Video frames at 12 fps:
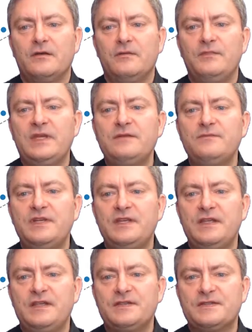mean
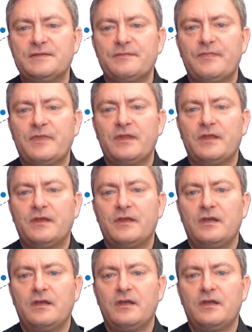PDs
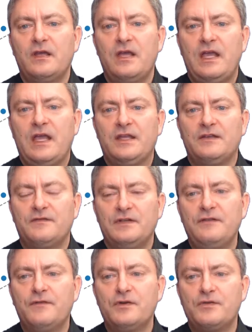and the
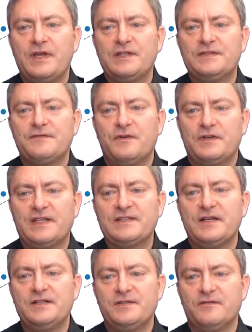default rates for
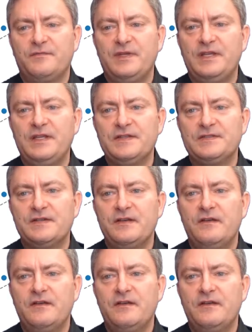deciles of PDs.